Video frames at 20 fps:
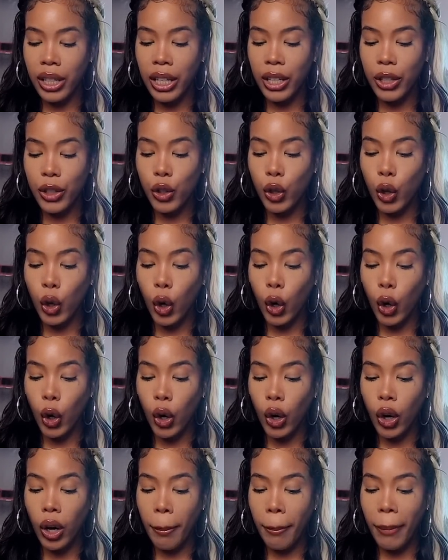he
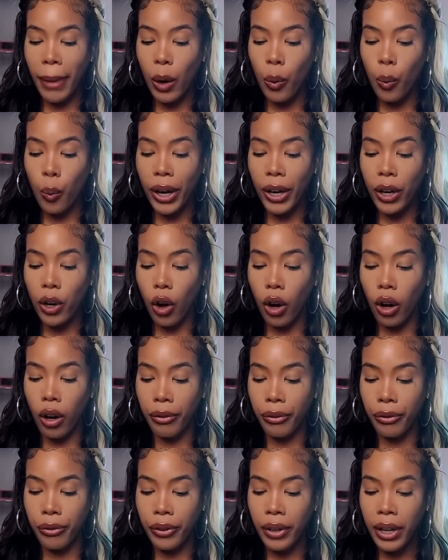tore my wig
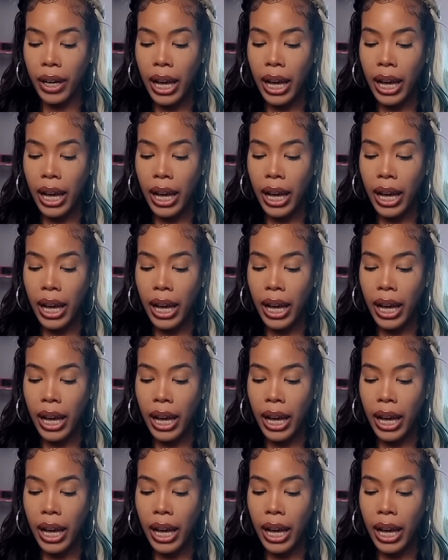off